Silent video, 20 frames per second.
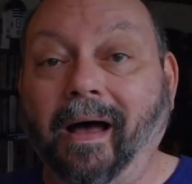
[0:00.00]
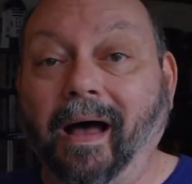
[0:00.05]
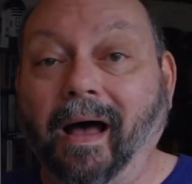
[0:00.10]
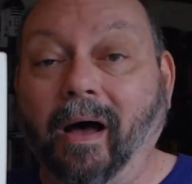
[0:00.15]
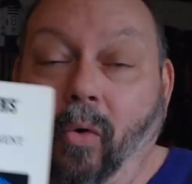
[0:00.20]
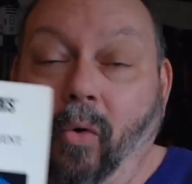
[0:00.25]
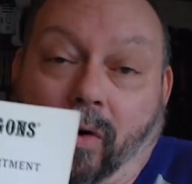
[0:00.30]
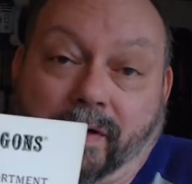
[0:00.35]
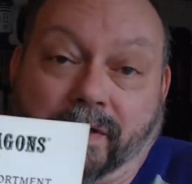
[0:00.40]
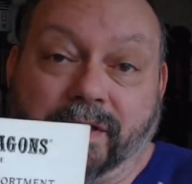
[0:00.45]

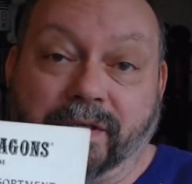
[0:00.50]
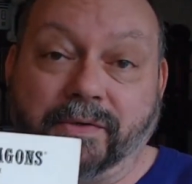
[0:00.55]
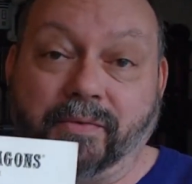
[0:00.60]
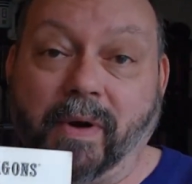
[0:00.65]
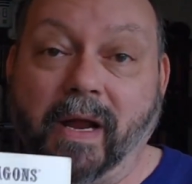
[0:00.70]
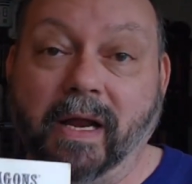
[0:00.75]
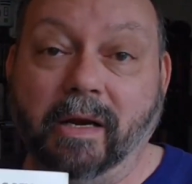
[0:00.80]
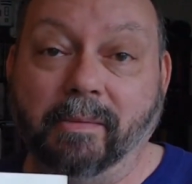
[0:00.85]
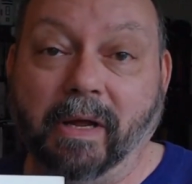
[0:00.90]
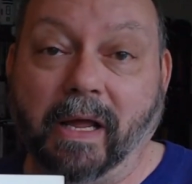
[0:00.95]
or just
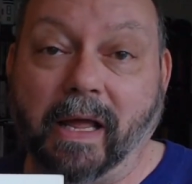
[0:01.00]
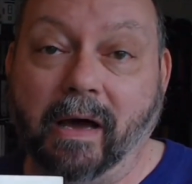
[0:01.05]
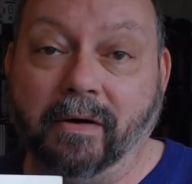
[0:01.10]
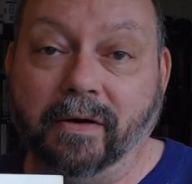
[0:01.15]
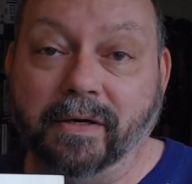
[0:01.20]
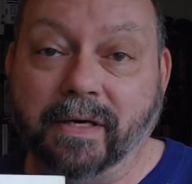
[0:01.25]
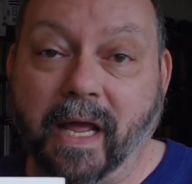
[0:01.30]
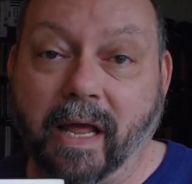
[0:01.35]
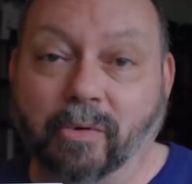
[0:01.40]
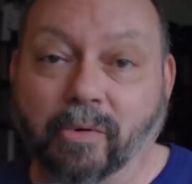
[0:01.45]
random
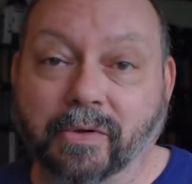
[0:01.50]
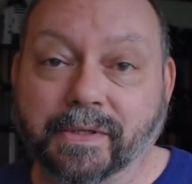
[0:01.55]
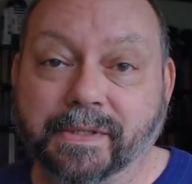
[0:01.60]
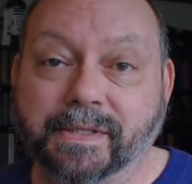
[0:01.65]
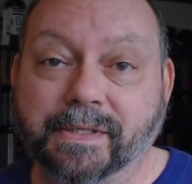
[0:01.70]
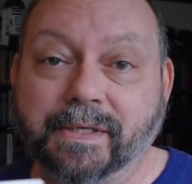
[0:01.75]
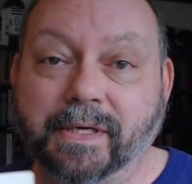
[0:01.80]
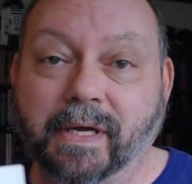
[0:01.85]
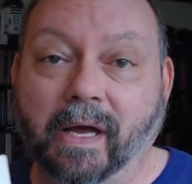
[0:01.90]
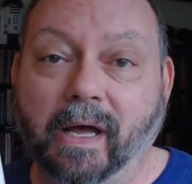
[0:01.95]
encounter
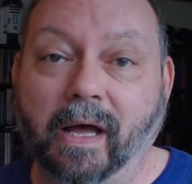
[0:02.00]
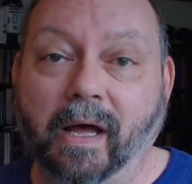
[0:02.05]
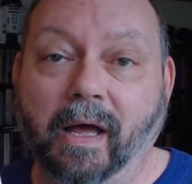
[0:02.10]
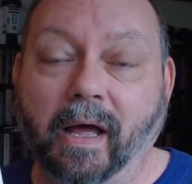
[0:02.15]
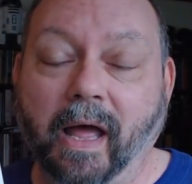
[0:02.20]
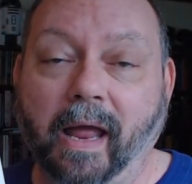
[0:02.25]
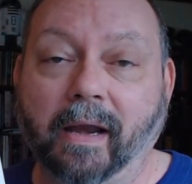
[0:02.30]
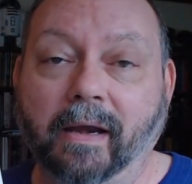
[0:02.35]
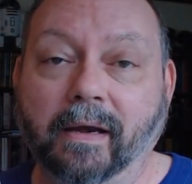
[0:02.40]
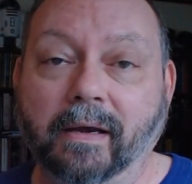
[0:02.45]
tables
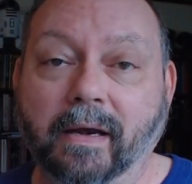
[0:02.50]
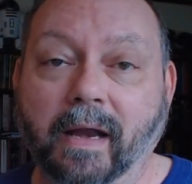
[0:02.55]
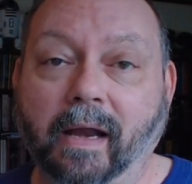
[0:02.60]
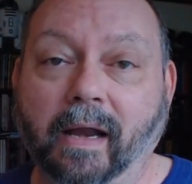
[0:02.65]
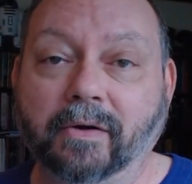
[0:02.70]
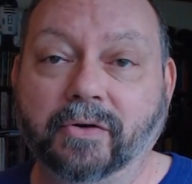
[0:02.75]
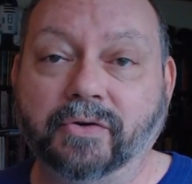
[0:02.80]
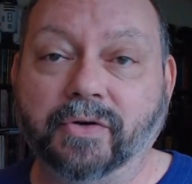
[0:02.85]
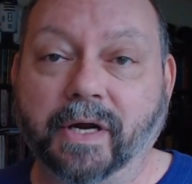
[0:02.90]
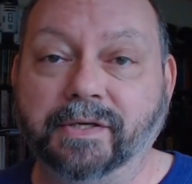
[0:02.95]

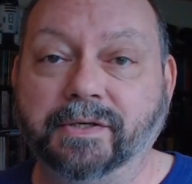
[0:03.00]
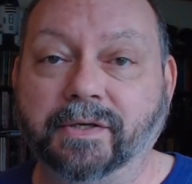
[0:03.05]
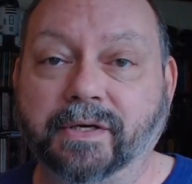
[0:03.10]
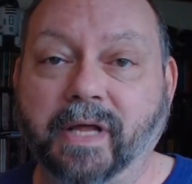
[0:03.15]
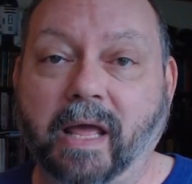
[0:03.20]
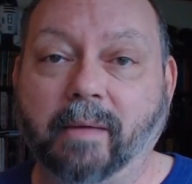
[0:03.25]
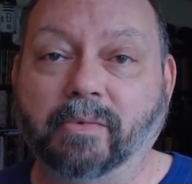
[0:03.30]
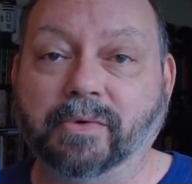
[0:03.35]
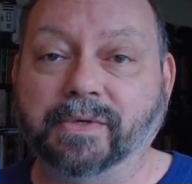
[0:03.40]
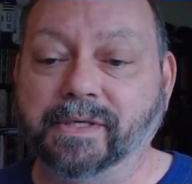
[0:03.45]
and treasure
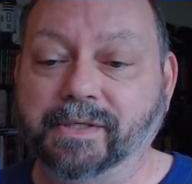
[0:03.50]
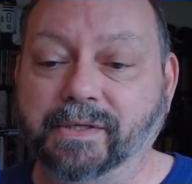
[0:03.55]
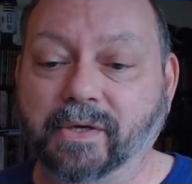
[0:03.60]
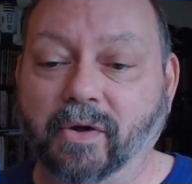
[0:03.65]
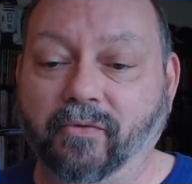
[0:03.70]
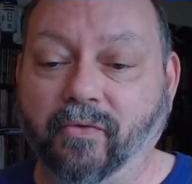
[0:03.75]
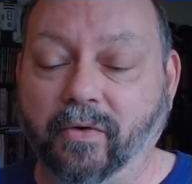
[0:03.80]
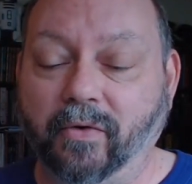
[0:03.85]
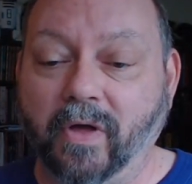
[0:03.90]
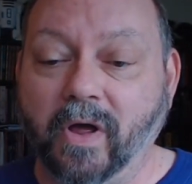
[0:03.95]
tables and so
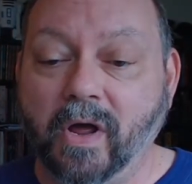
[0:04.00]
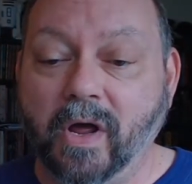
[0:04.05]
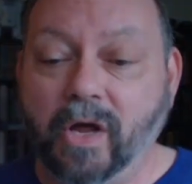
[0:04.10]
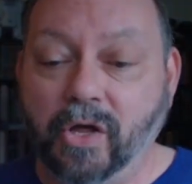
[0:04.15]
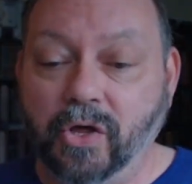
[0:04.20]
forth,